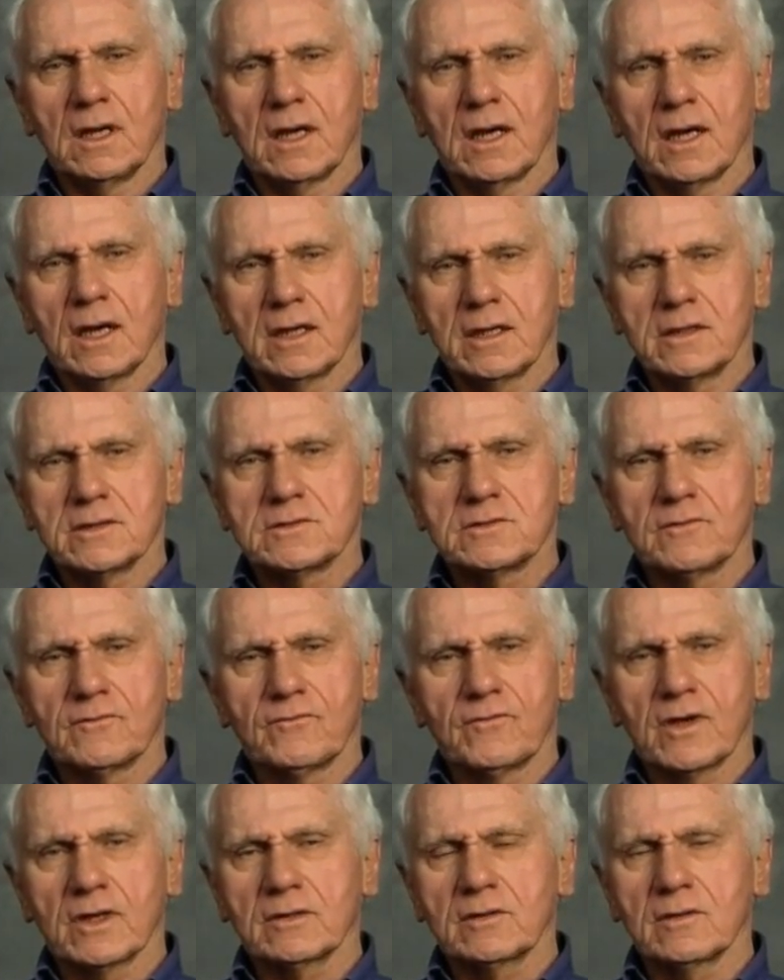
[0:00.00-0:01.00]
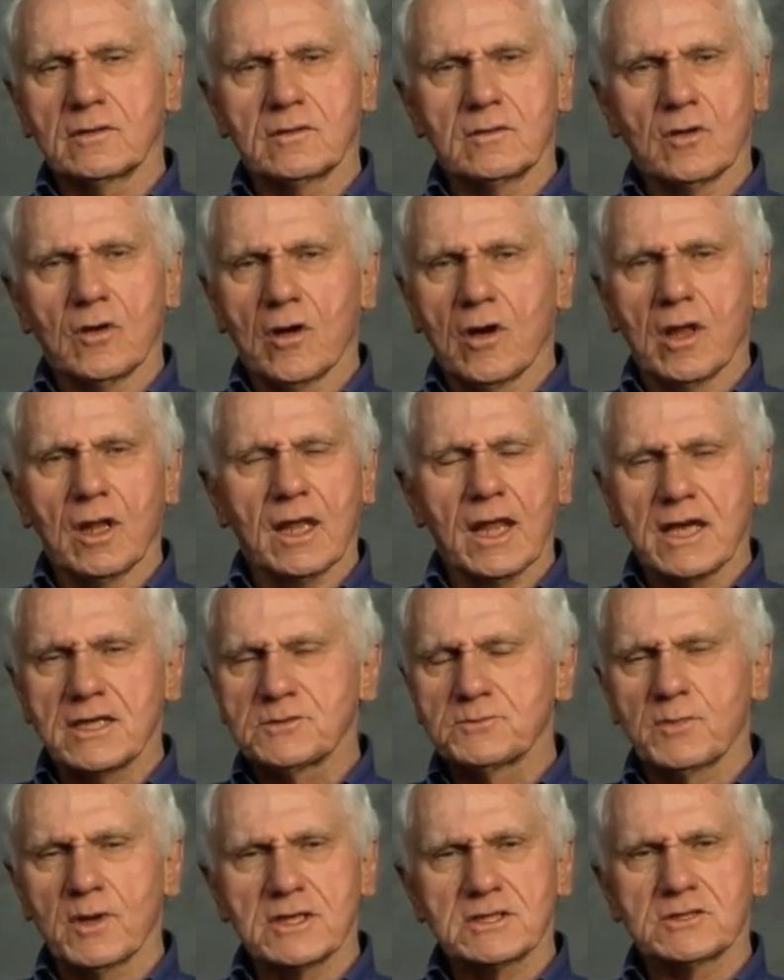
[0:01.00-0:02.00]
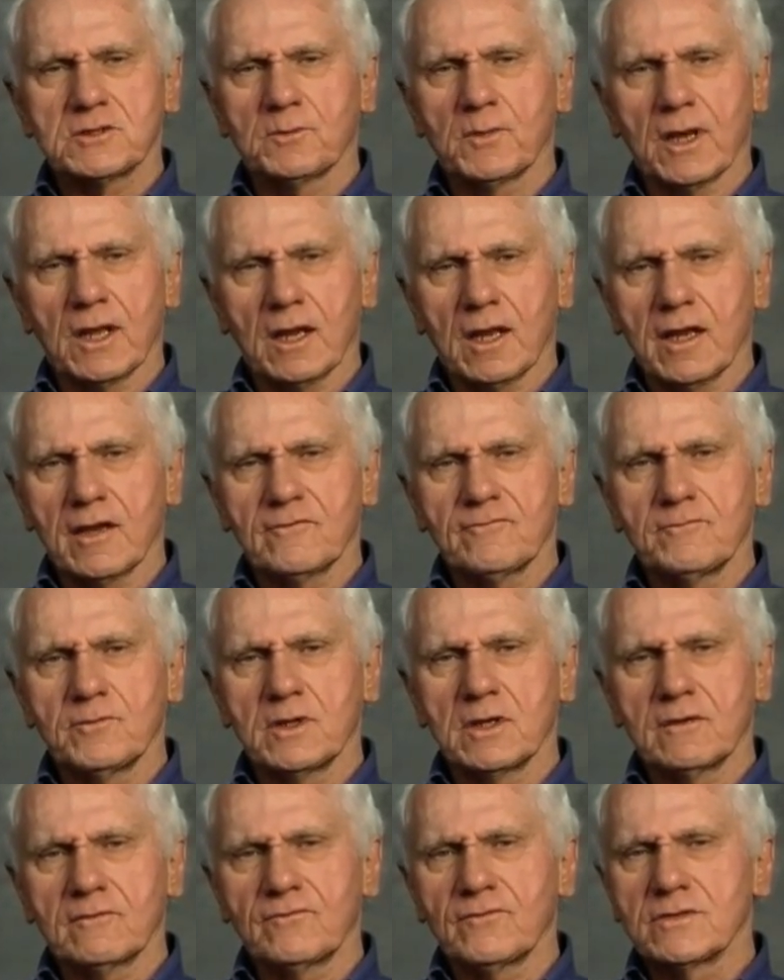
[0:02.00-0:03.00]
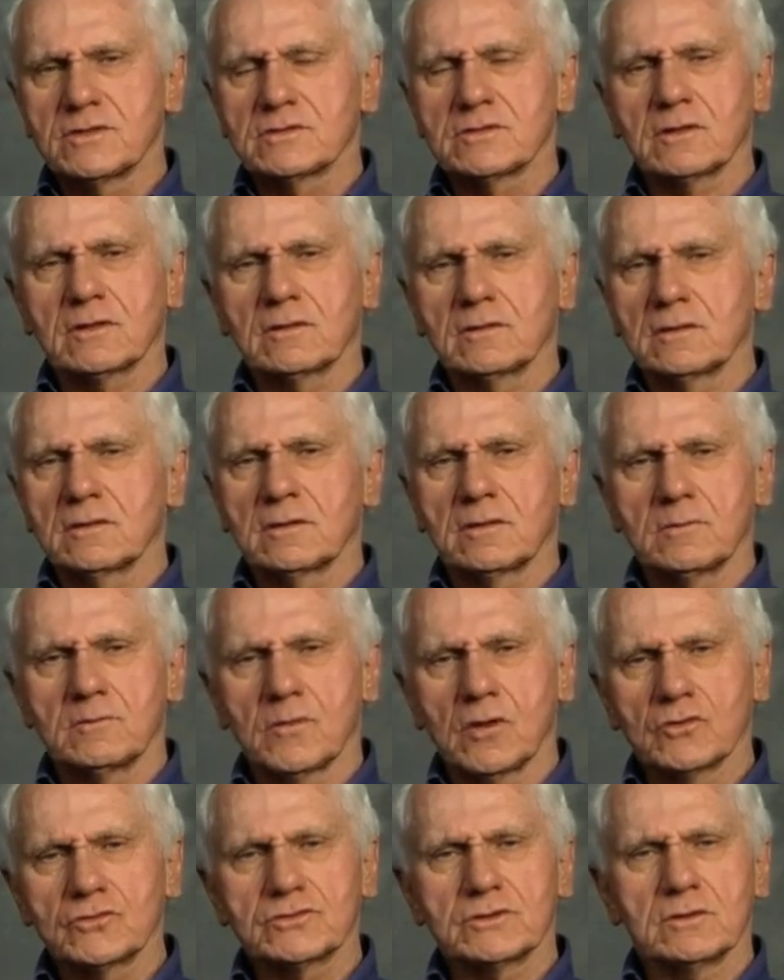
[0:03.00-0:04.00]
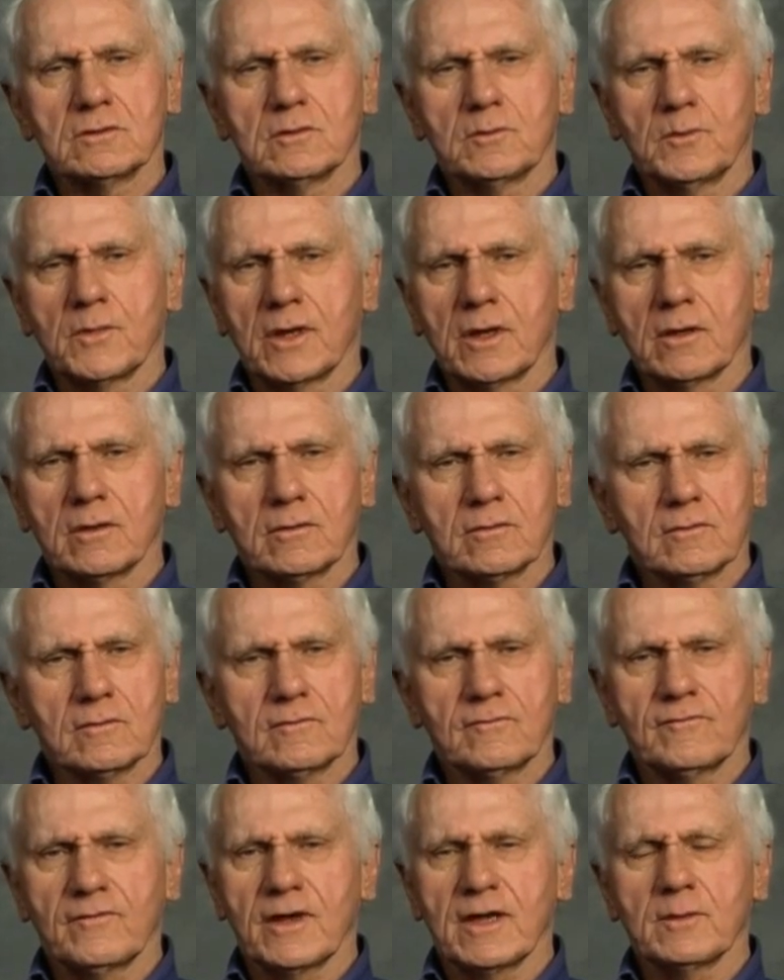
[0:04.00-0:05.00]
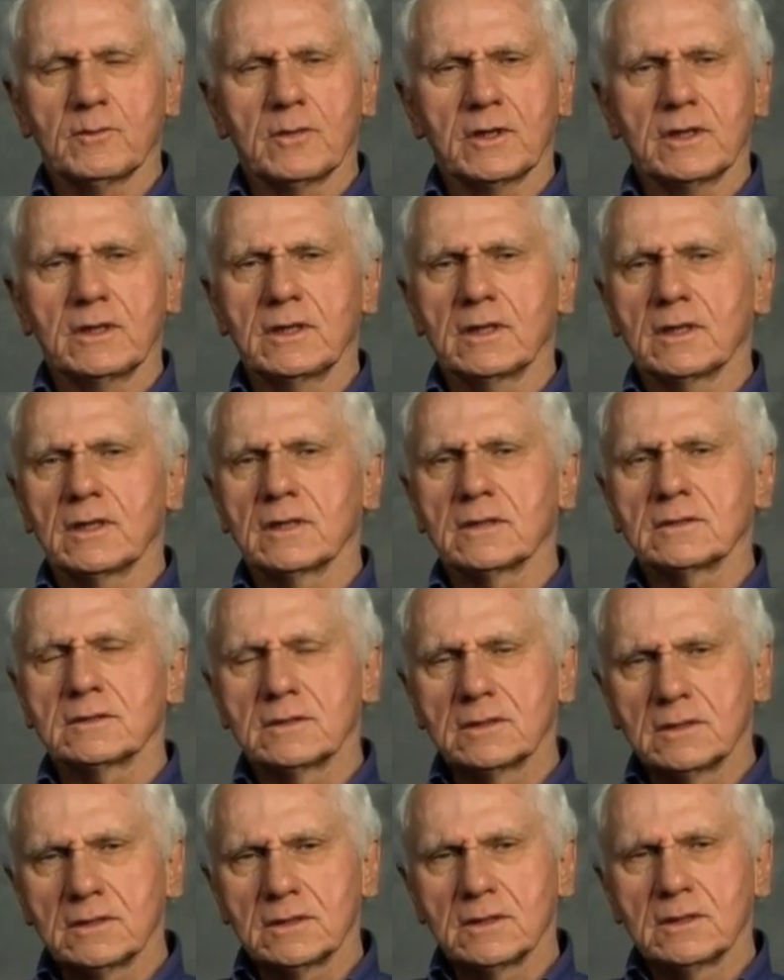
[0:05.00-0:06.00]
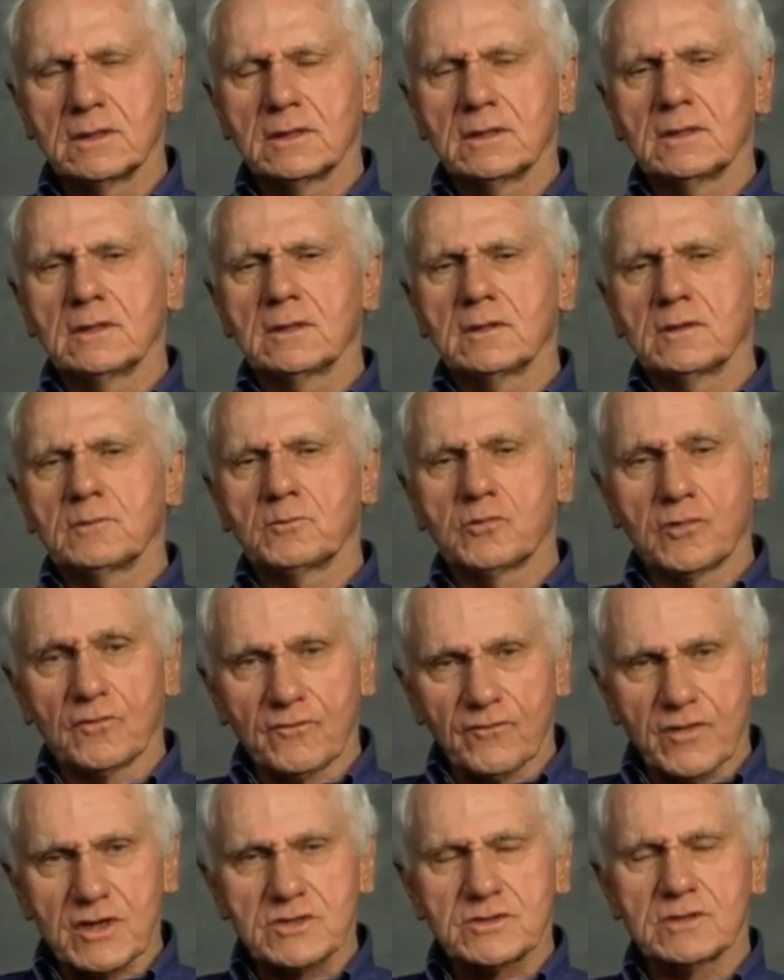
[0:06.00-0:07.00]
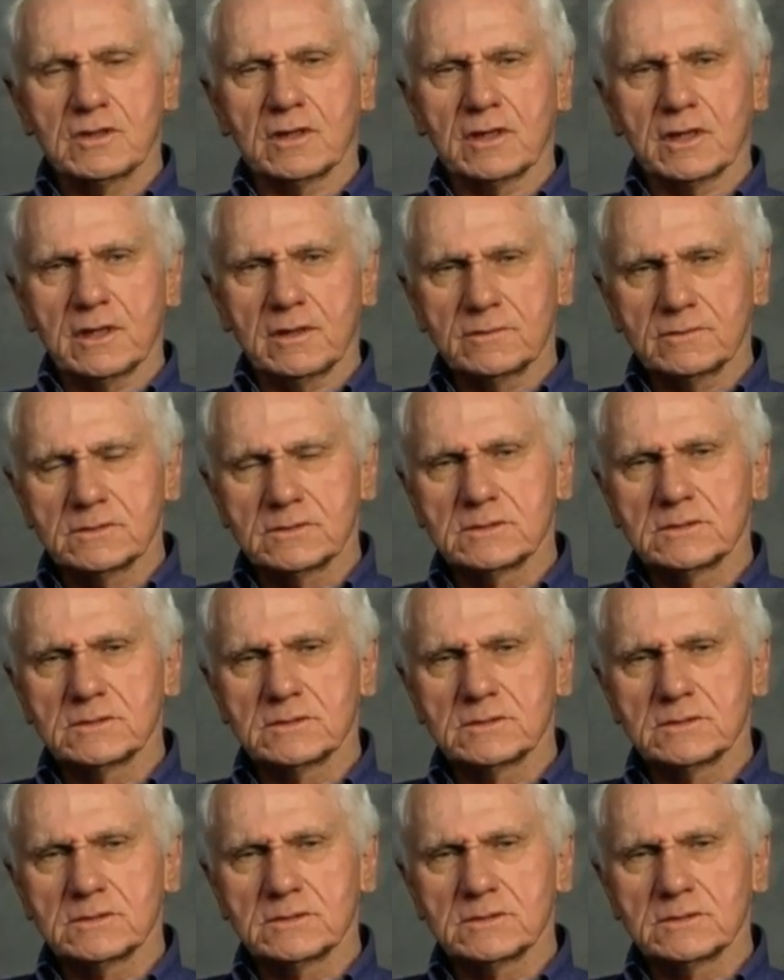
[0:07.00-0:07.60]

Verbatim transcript: Uh, it's affected all aspects of my life, be it physical, emotional, marital, family, uh, professionally.